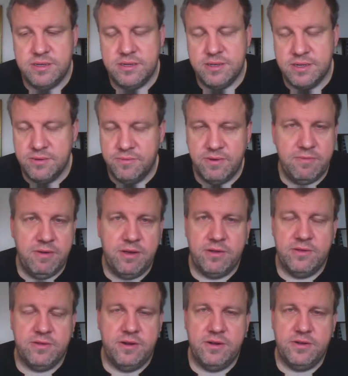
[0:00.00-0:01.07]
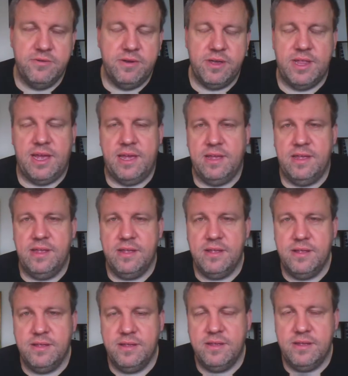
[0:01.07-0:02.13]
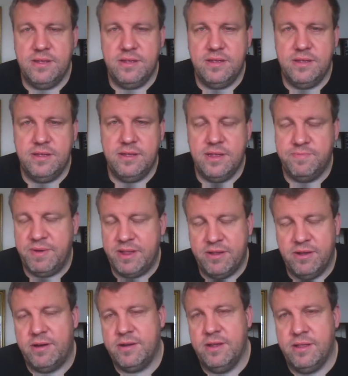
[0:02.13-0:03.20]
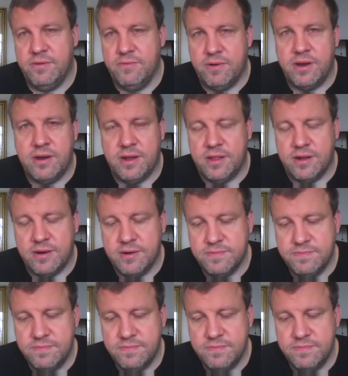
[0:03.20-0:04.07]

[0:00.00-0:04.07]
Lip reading: then the way we all start doing that is by talking to one another.